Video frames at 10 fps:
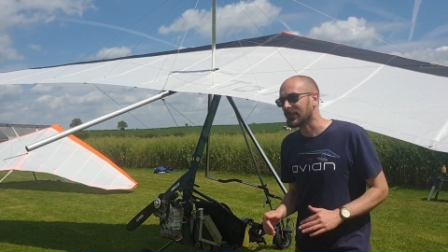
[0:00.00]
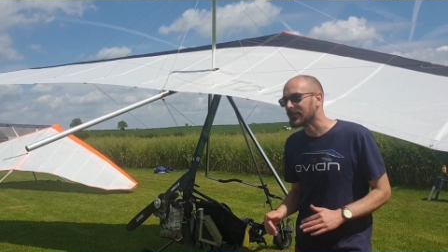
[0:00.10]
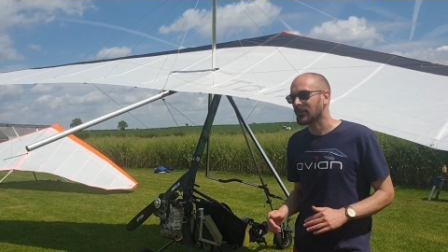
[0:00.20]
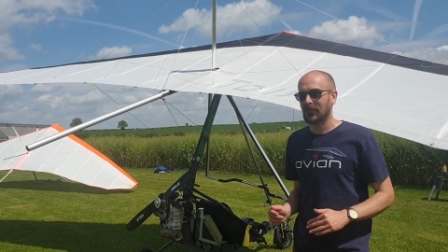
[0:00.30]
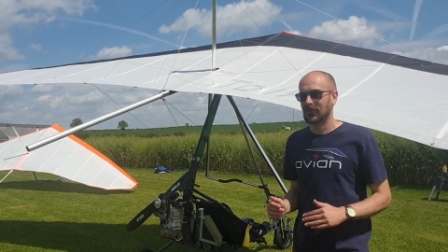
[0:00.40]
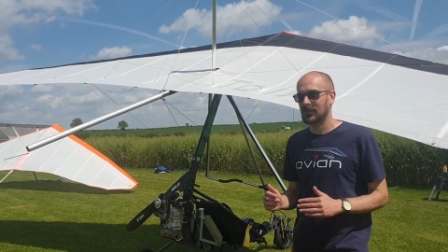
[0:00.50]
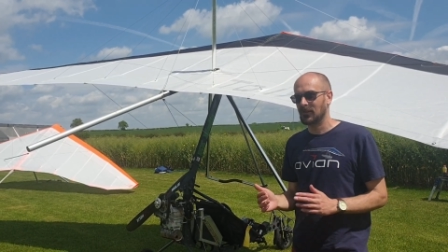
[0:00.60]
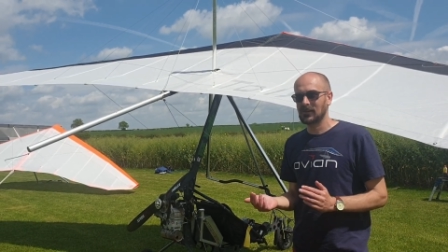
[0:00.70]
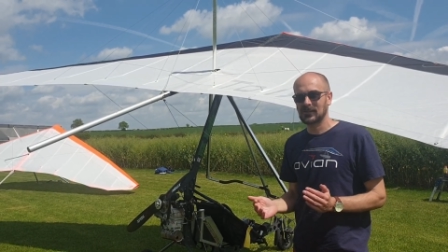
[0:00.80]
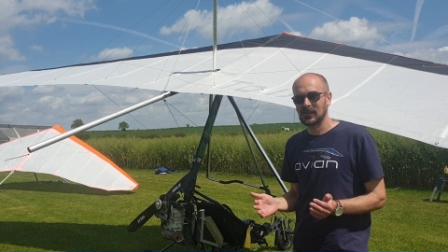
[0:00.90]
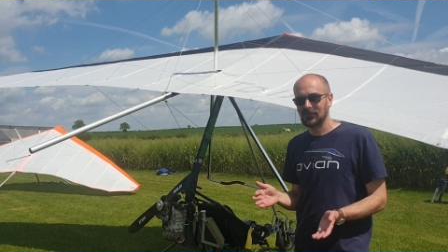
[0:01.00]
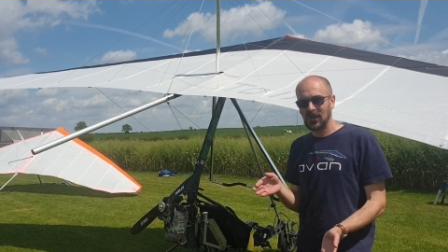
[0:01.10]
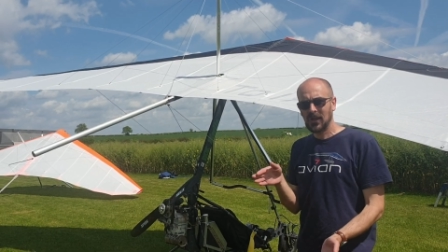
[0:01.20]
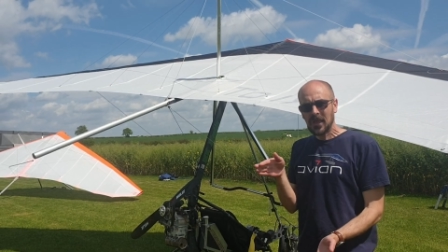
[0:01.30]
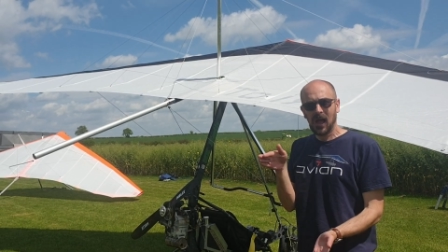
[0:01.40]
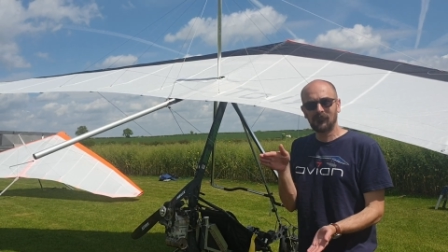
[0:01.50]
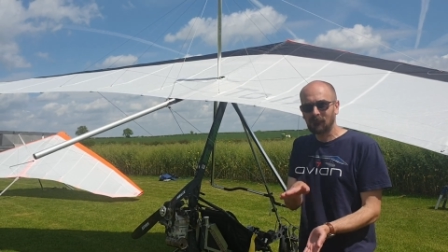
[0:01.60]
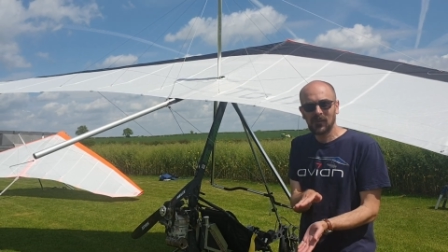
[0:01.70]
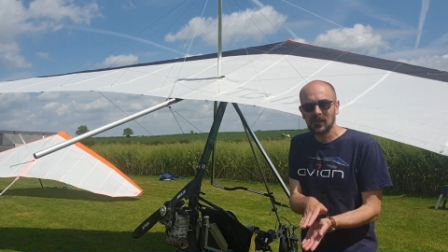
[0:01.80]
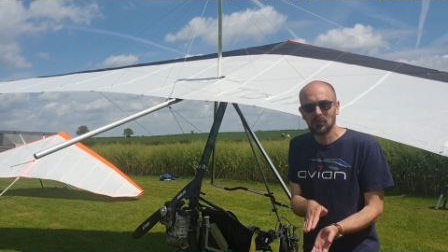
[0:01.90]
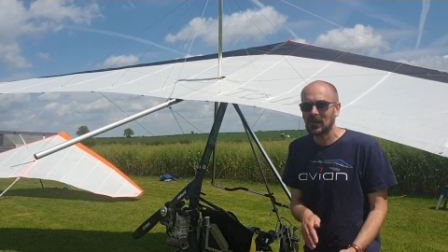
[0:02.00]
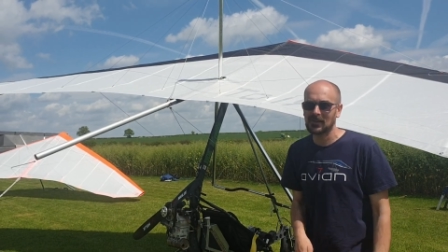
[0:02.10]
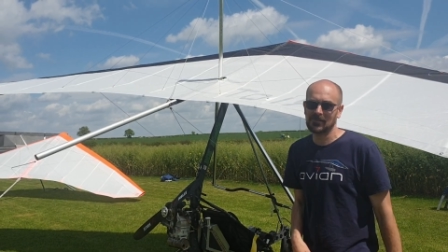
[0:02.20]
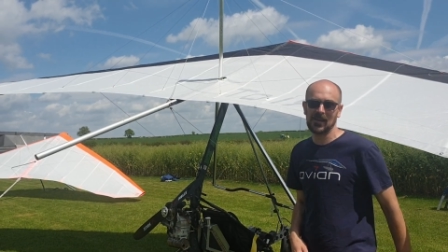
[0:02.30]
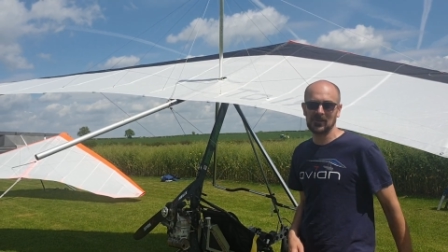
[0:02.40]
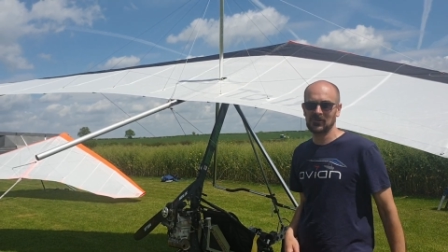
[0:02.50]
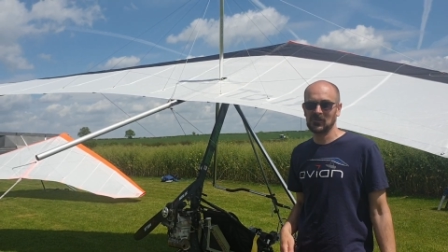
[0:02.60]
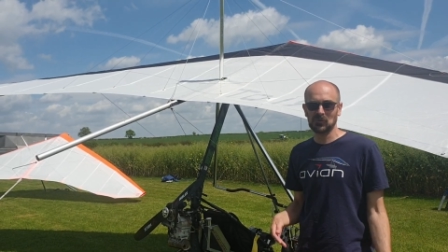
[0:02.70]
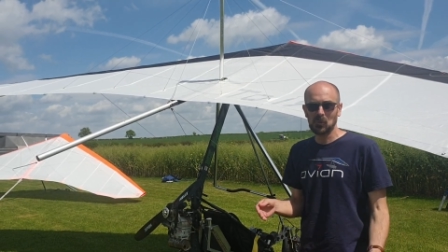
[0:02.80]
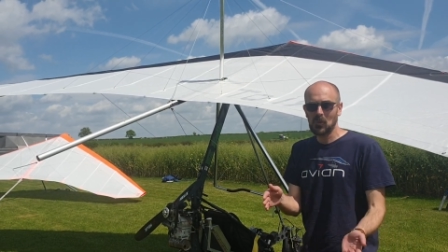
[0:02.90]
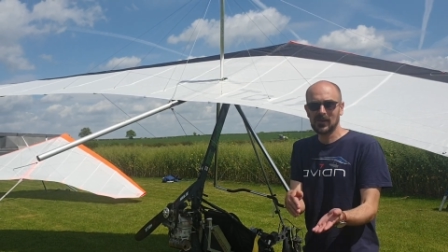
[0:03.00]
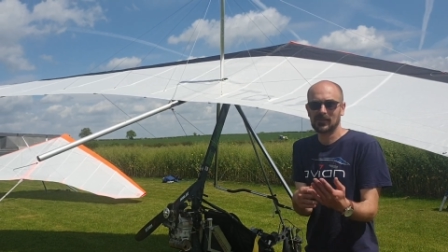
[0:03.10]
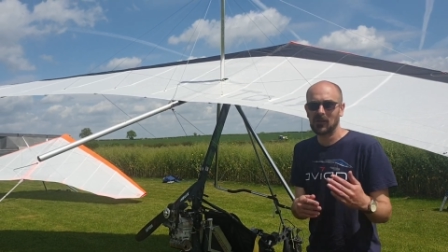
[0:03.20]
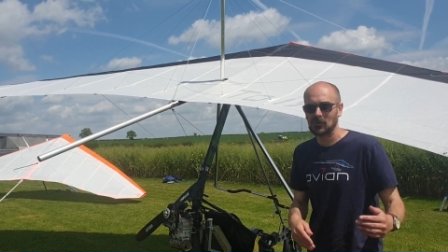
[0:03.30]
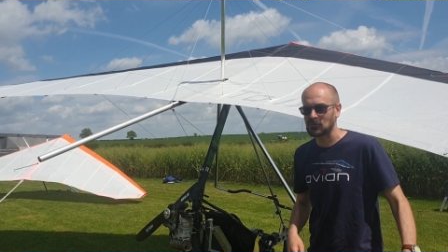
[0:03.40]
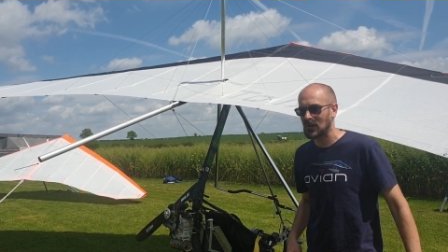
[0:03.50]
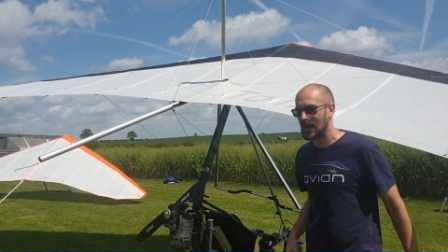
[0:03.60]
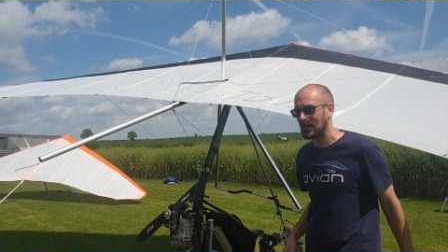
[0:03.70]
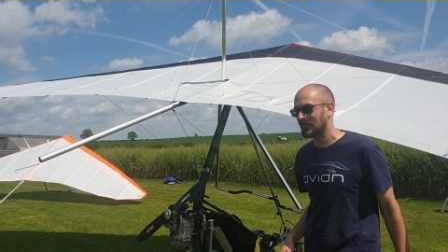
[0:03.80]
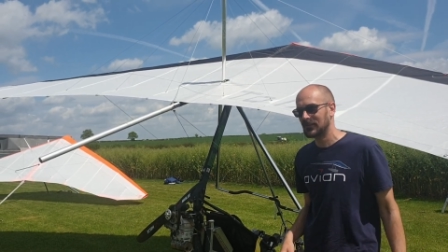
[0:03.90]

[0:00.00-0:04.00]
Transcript: is like this idea that a thin wing section is always low drag.